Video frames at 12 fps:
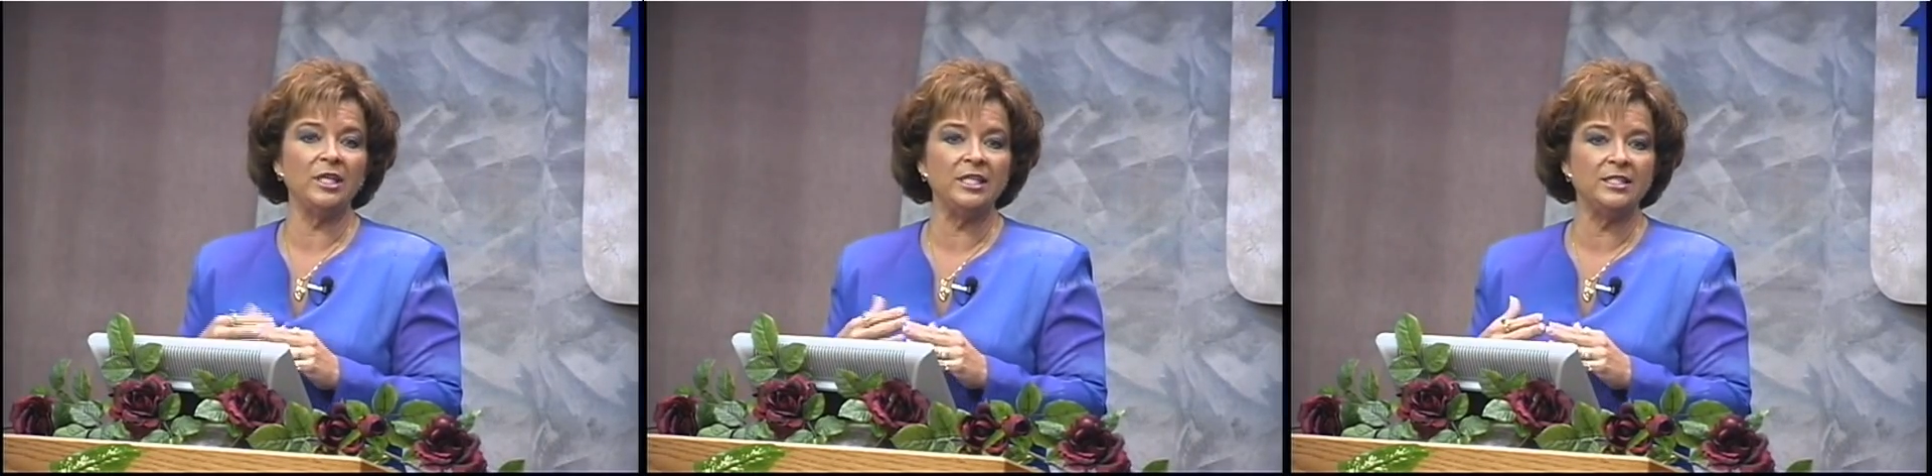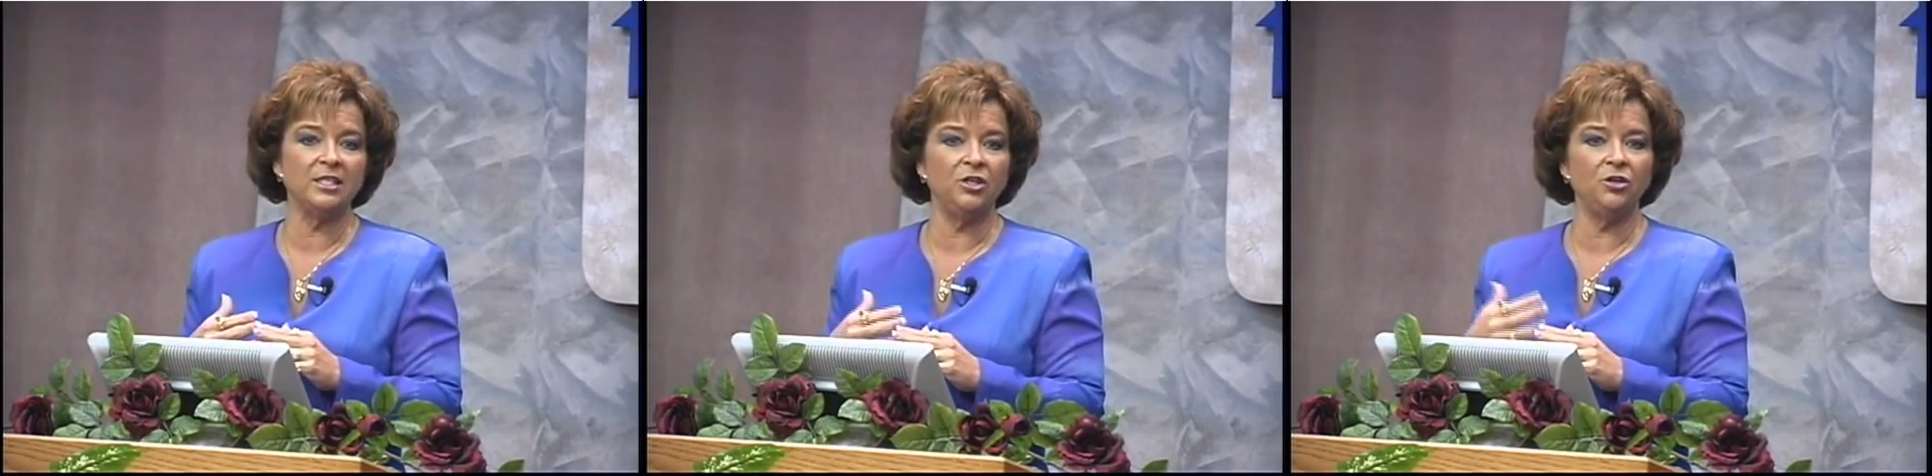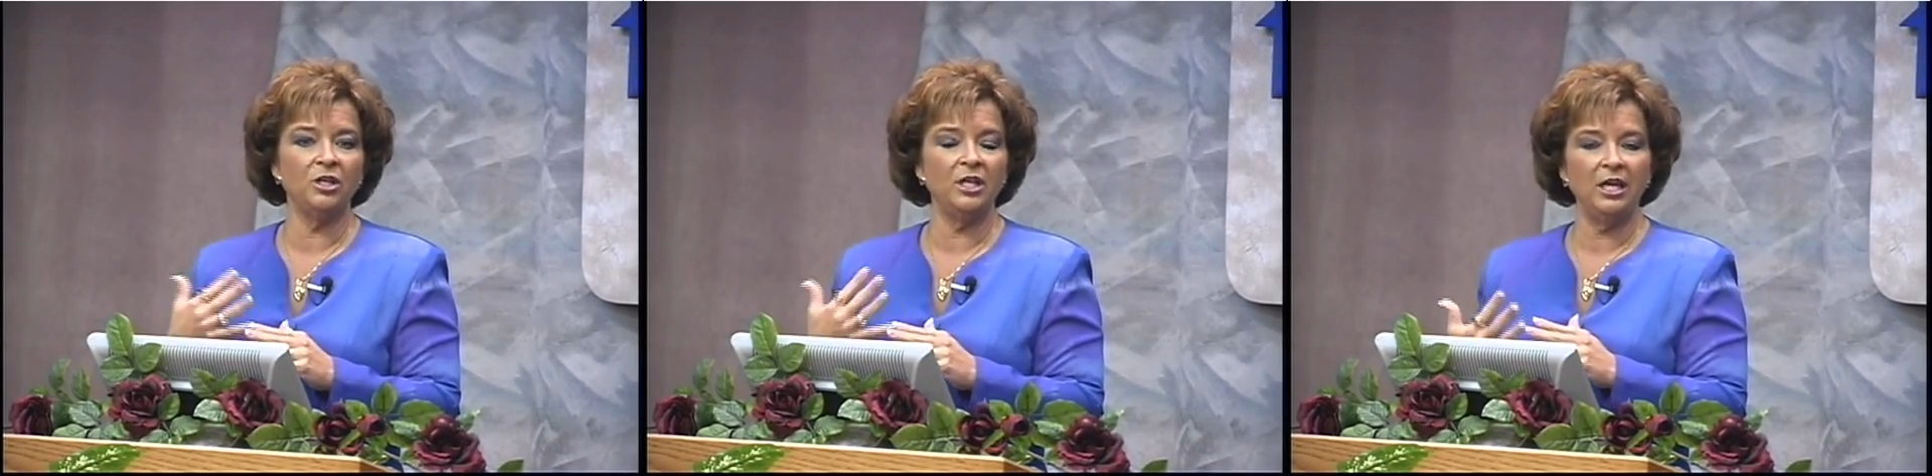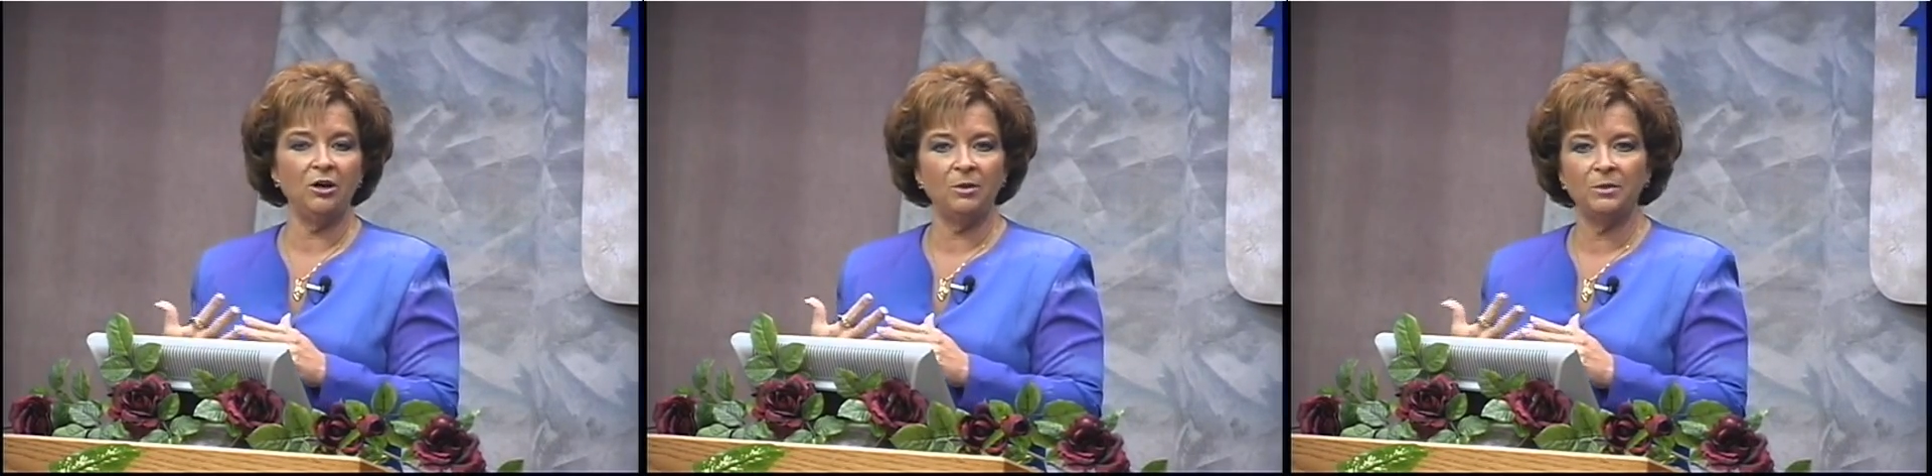Listen, you
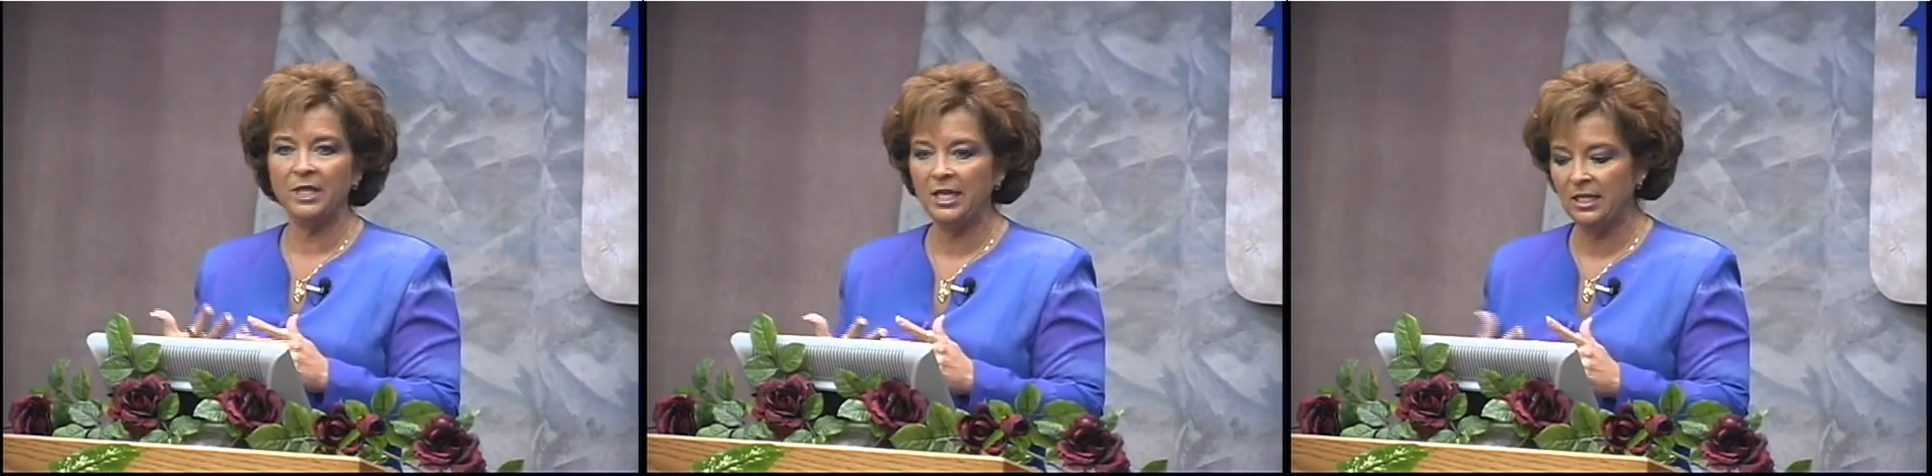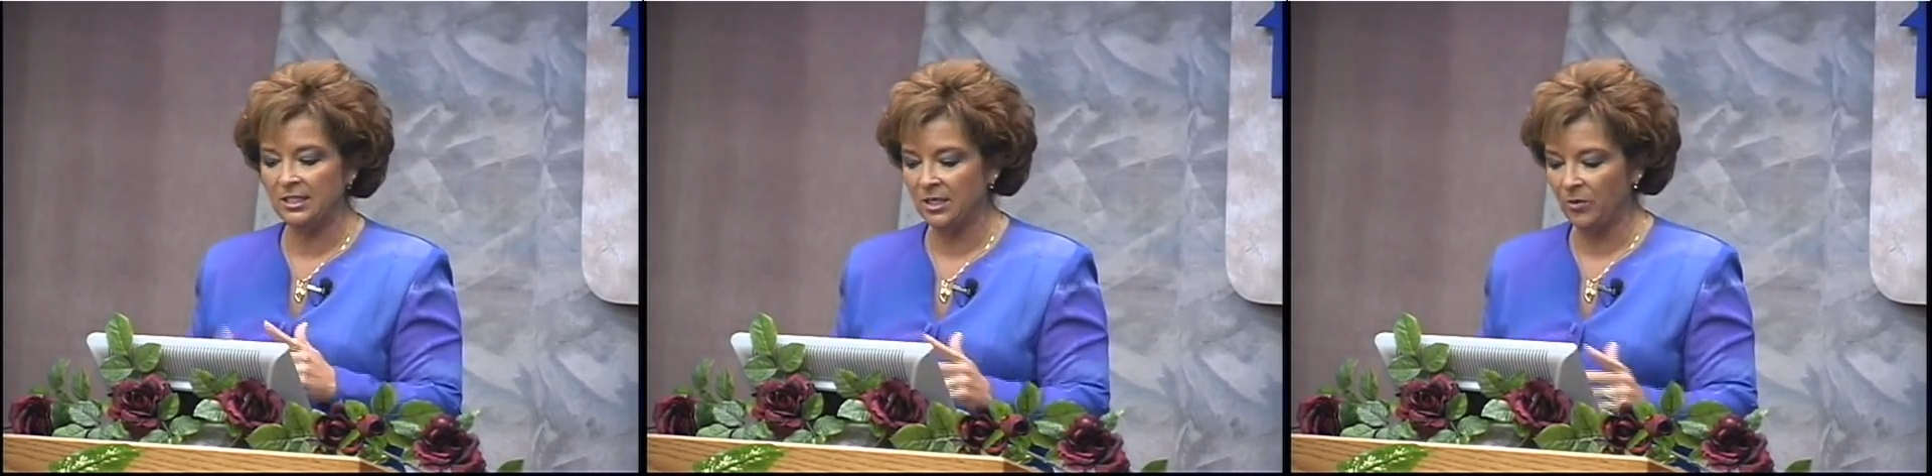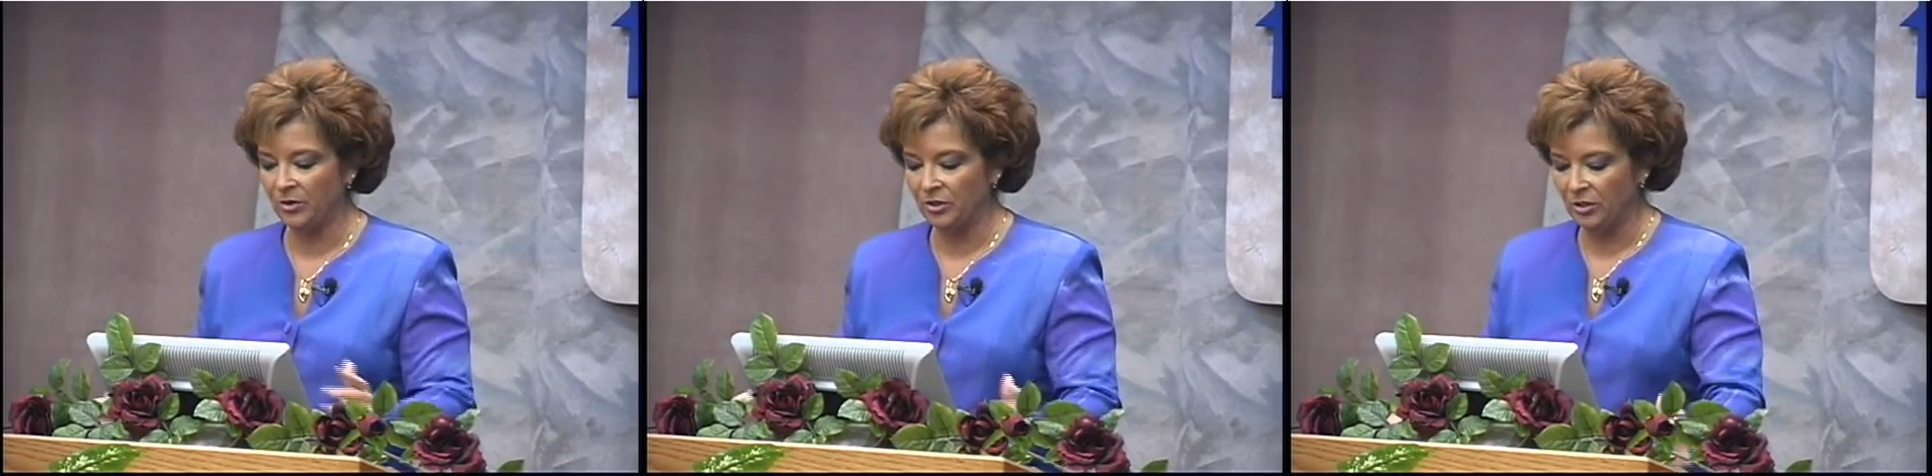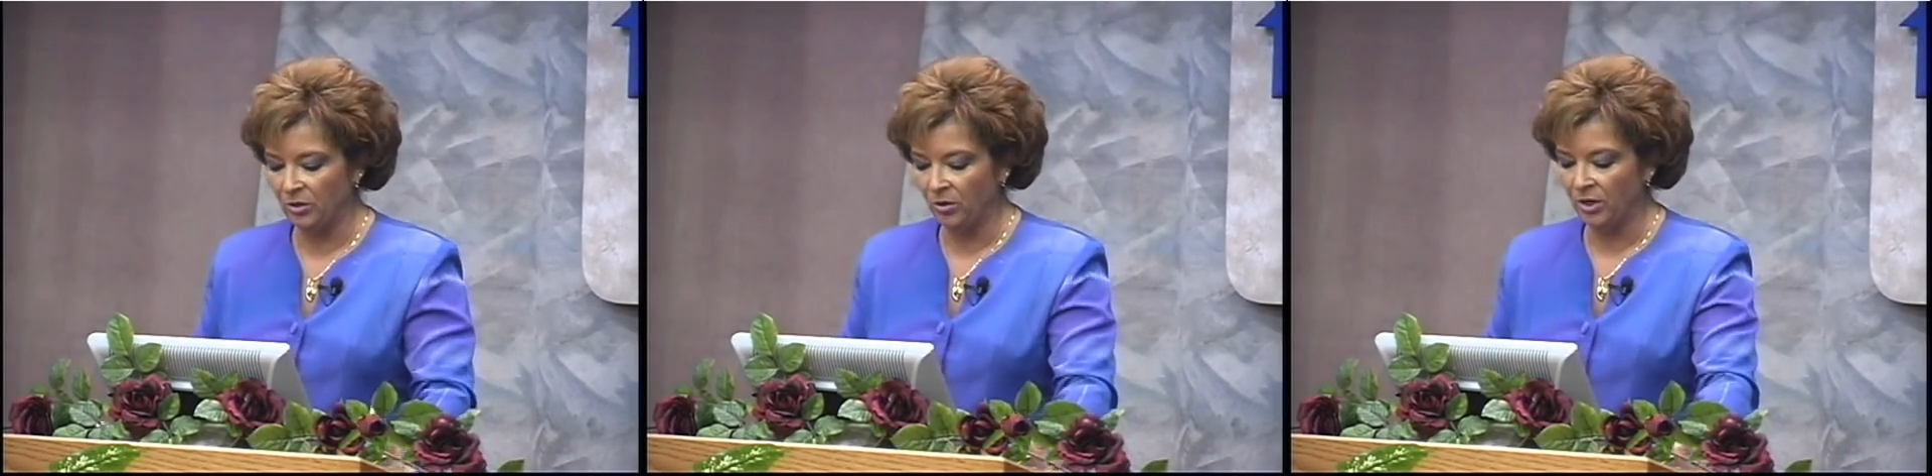can hear him leading someone
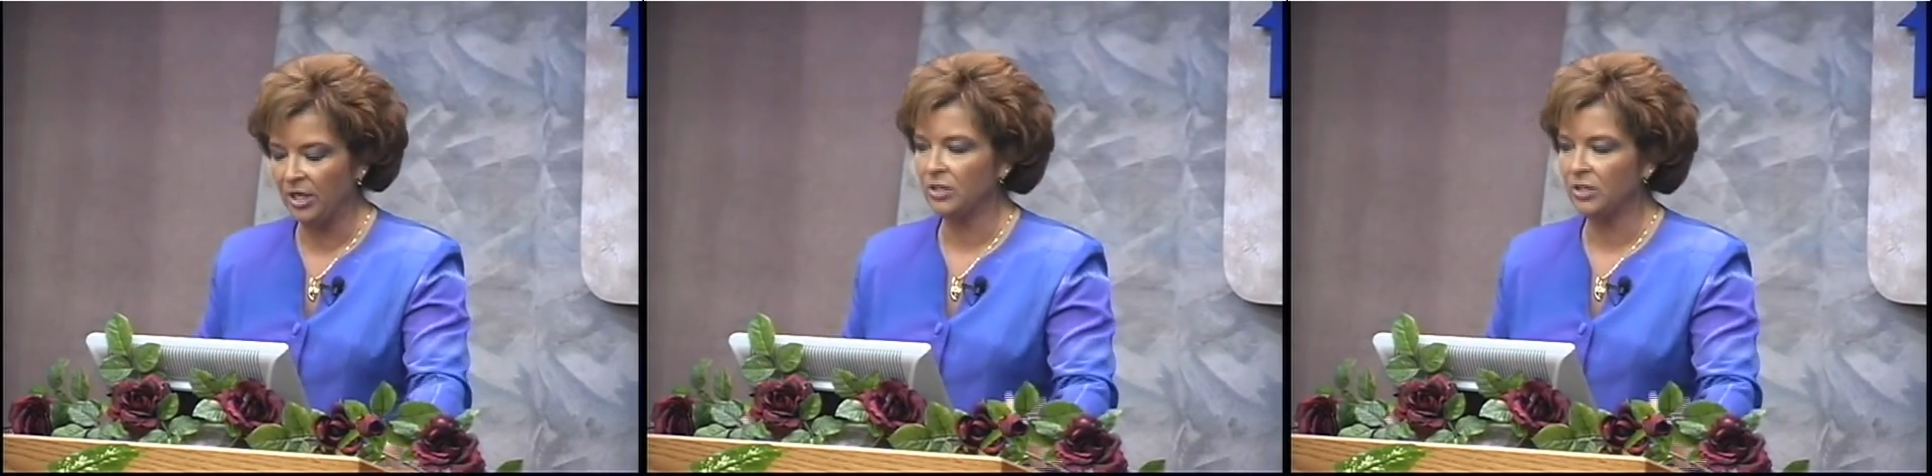to the Lord.